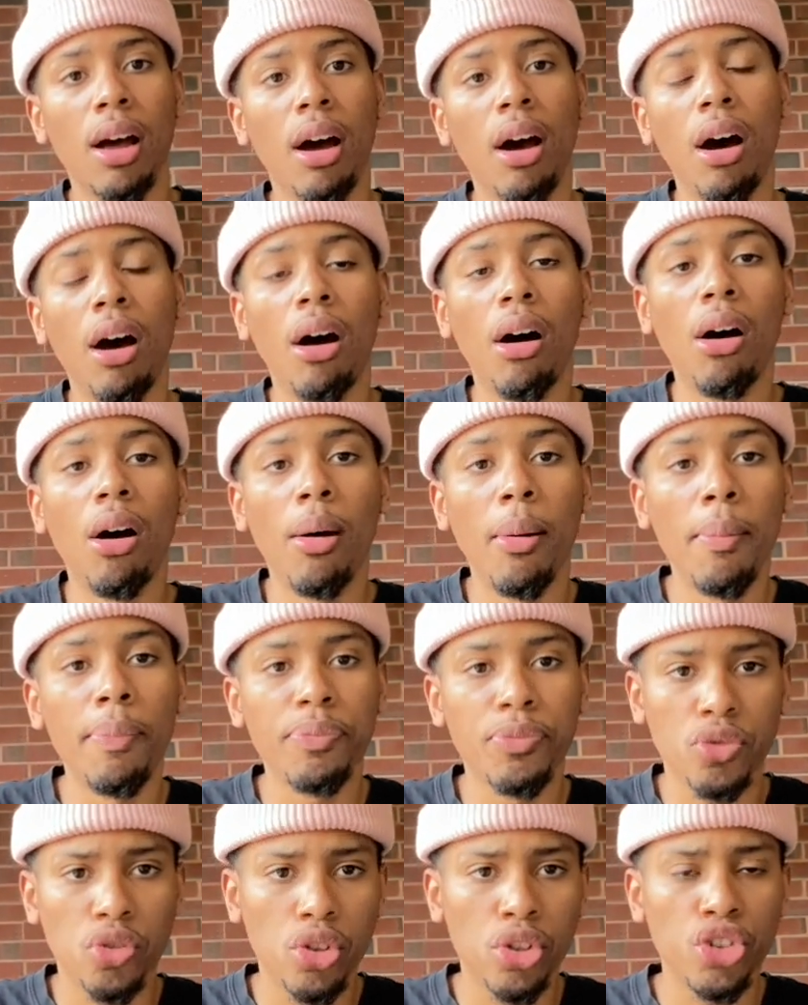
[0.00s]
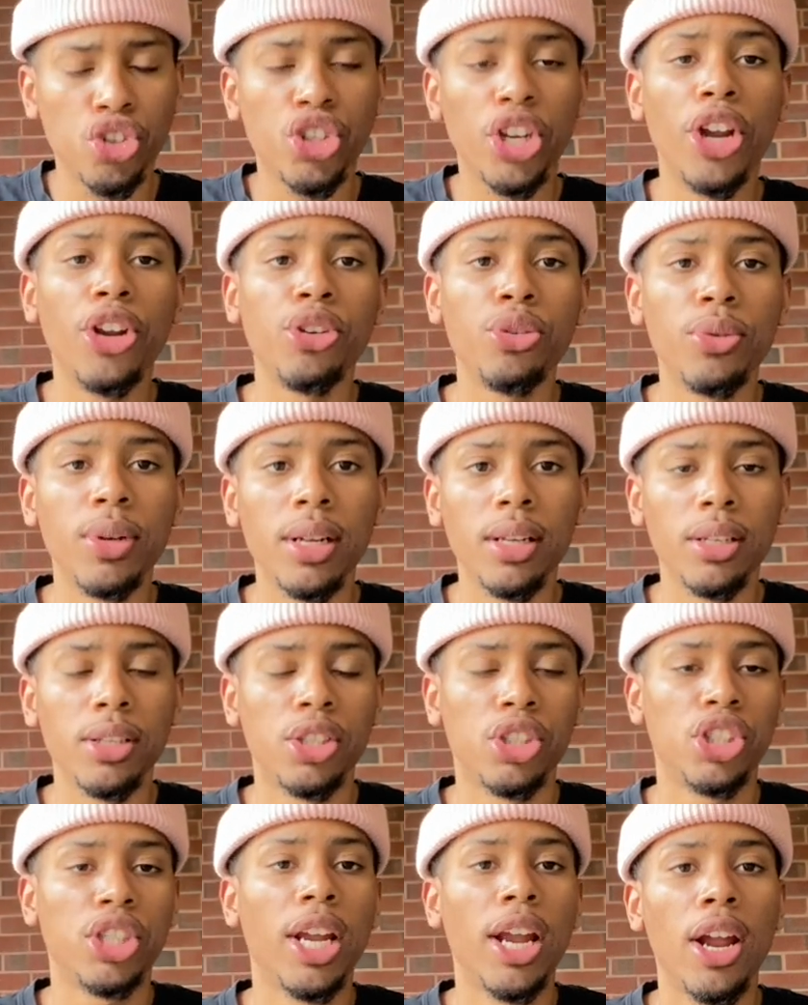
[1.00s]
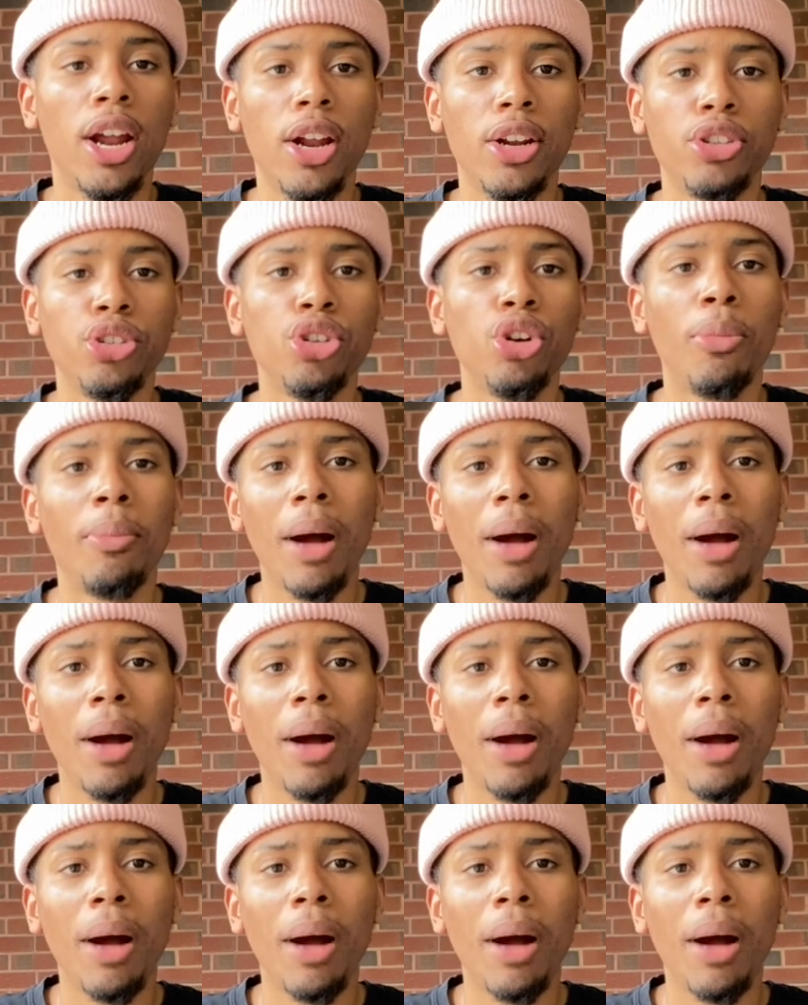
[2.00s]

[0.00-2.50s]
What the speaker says: to share you know,